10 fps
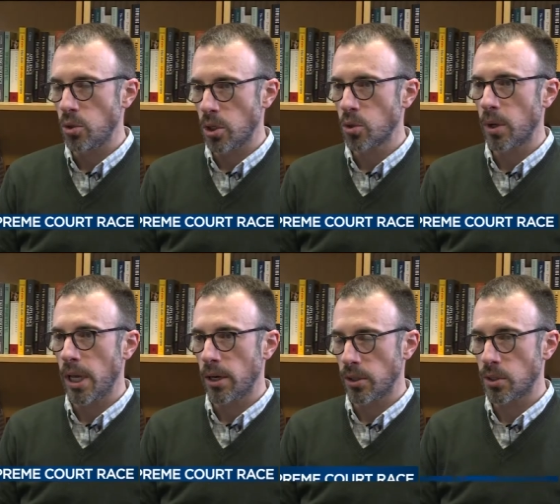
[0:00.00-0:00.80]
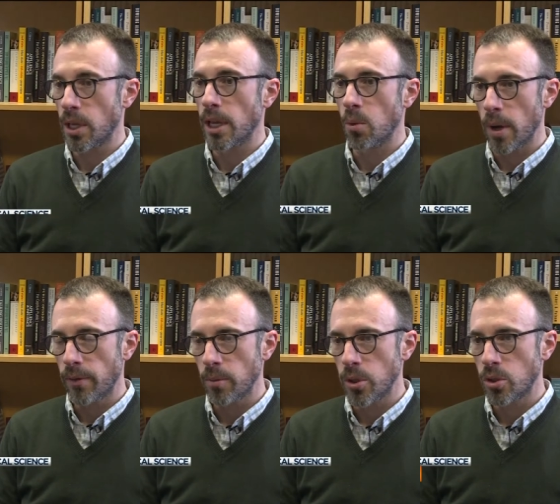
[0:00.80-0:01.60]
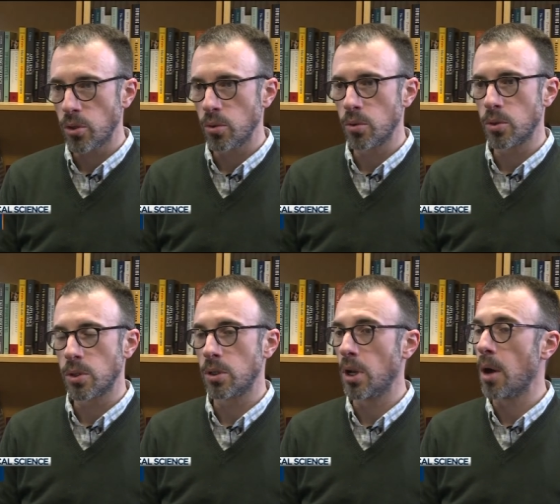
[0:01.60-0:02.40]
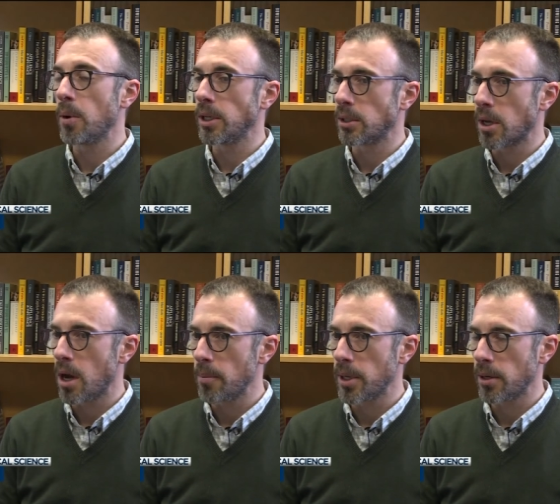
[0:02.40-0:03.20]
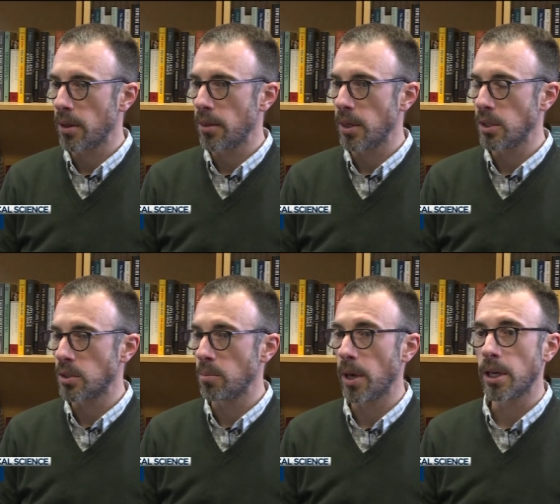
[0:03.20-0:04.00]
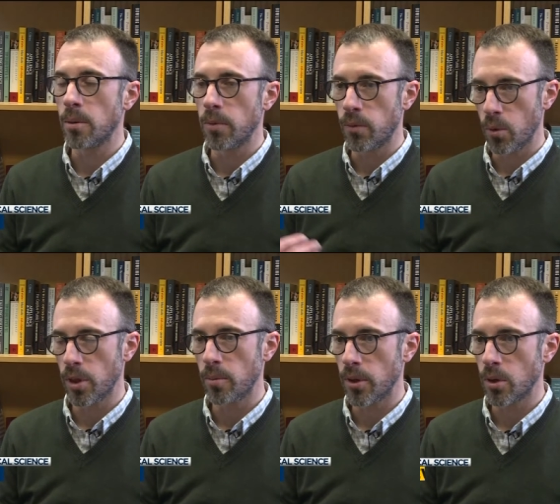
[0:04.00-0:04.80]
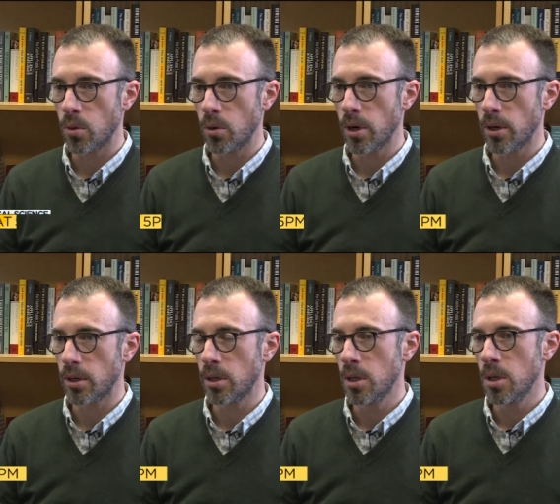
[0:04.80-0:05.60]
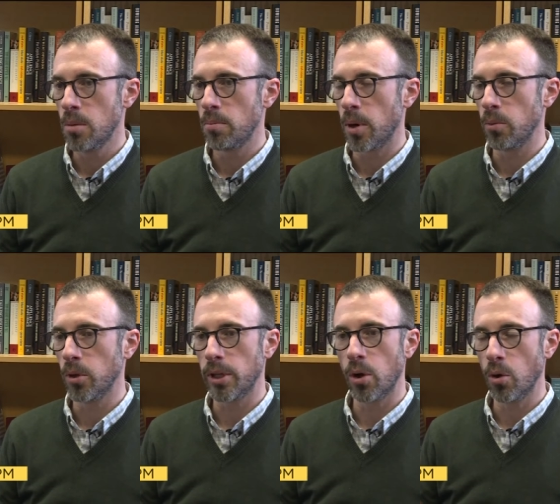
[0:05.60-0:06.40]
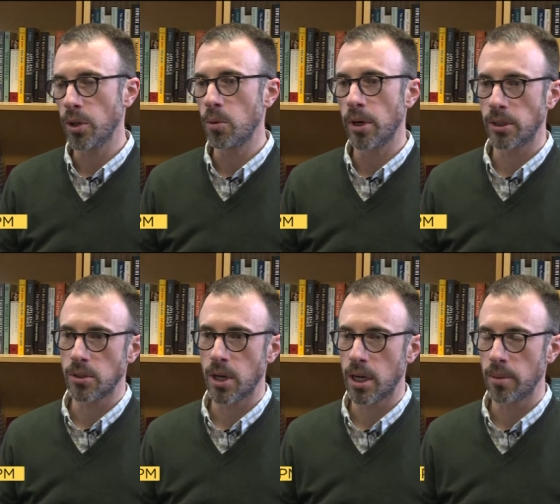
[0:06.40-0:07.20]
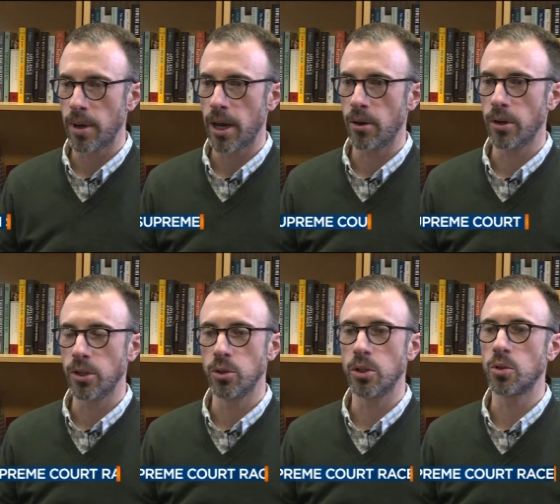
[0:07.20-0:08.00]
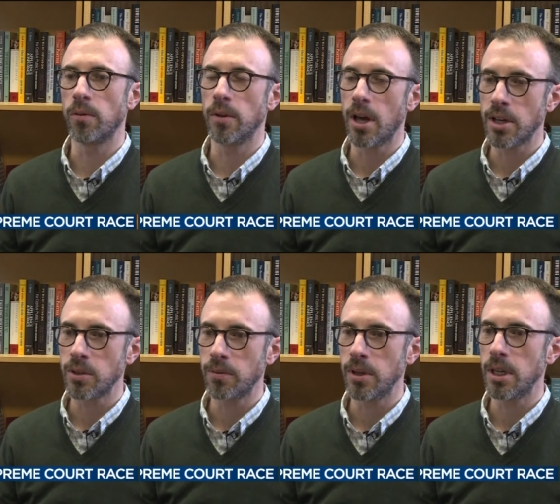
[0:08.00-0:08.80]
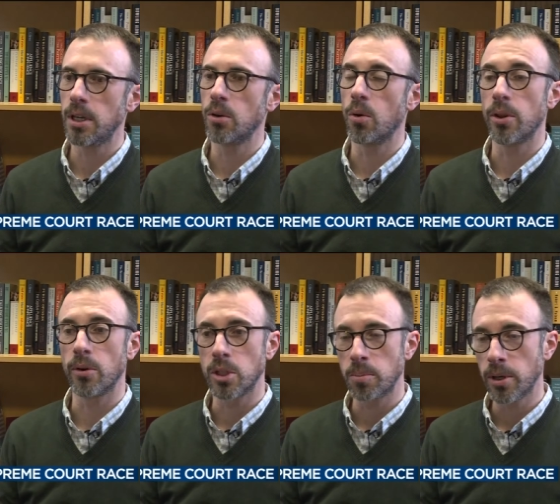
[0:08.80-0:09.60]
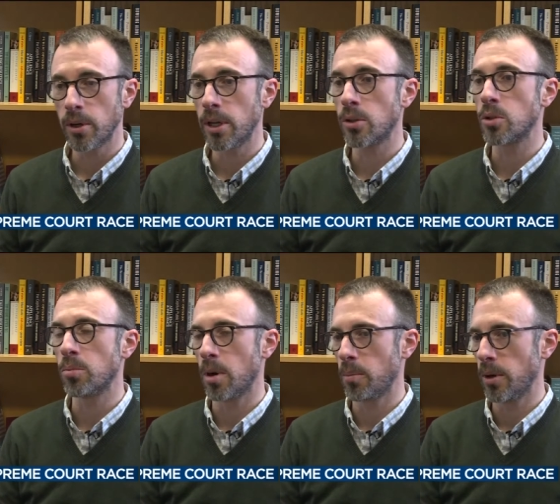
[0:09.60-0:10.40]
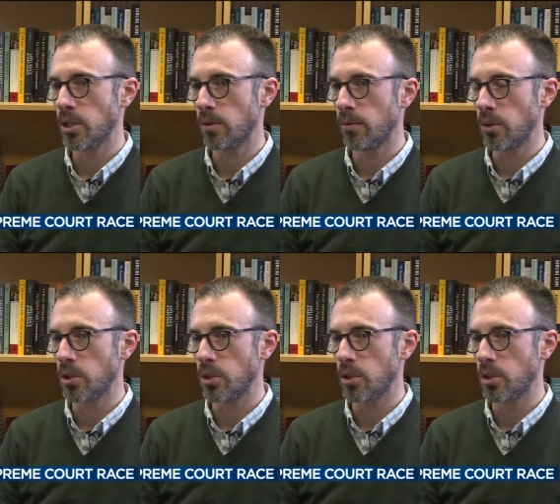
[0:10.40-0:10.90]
judicial candidates staying away from issues, not wanting to comment on things that might come before them on the court, but really only wanting to talk about a judicial philosophy or their experience or preparation for the